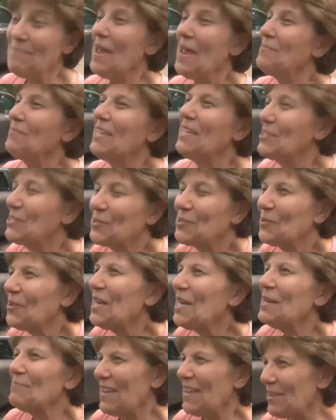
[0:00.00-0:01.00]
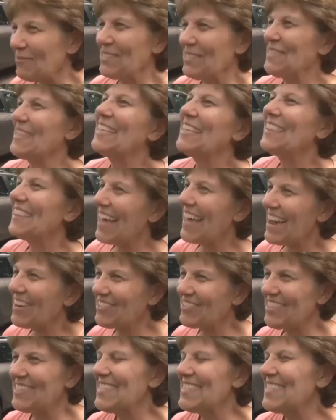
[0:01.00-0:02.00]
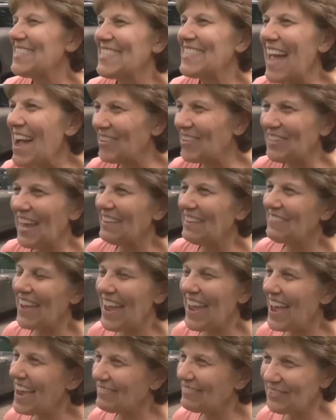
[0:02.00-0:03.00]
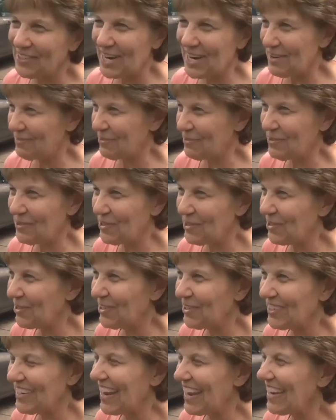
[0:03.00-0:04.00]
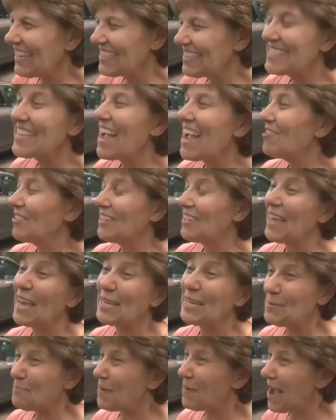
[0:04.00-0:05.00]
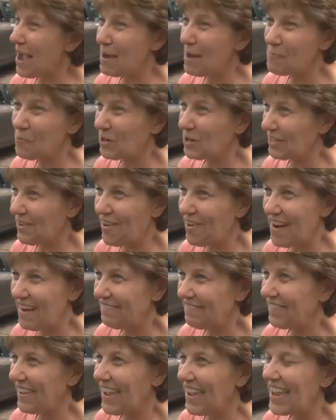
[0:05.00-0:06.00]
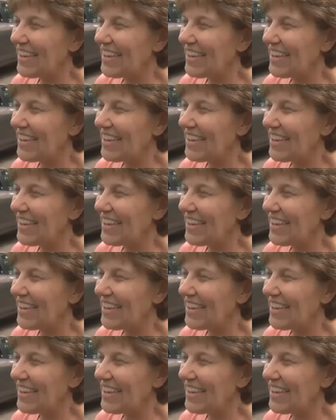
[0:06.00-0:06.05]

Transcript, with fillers: It made me scream. It was the loudest sound I've ever, ever heard. It sounded like a bomb went off.